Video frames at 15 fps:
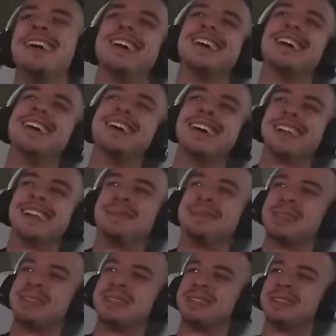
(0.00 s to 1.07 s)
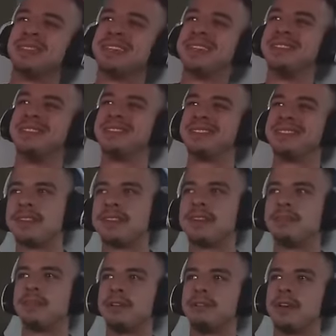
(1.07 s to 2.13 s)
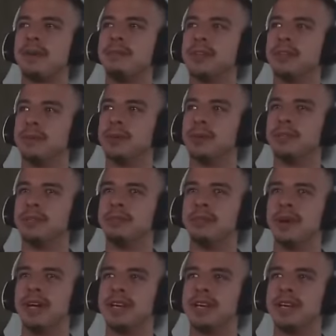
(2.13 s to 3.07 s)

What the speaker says: Oh, that'd be the dream. I think my family wouldn't